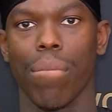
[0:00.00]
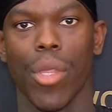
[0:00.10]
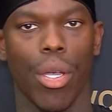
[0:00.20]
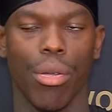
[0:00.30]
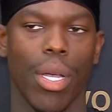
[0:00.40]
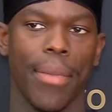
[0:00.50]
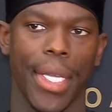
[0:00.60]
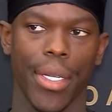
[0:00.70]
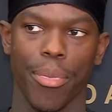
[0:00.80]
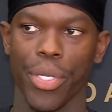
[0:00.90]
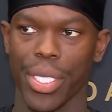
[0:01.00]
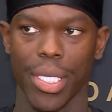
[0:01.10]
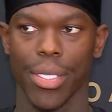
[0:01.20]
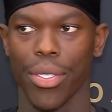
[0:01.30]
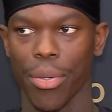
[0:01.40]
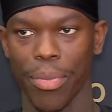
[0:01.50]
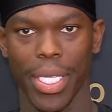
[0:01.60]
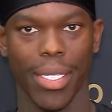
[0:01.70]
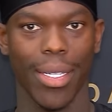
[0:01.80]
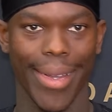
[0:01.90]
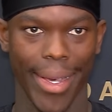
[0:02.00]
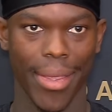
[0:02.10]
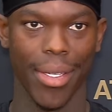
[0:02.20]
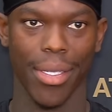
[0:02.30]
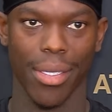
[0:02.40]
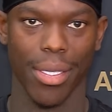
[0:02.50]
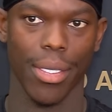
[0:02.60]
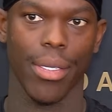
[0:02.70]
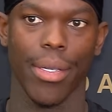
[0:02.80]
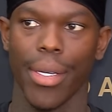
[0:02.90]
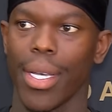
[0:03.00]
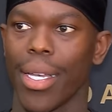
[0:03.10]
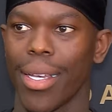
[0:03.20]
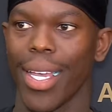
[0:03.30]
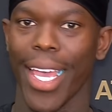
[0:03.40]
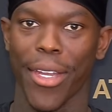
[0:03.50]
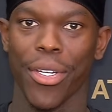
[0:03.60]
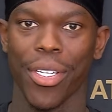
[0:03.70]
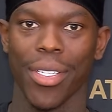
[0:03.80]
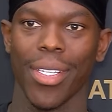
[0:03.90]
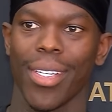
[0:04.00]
No, I mean, the preseason don't mean nothing at all.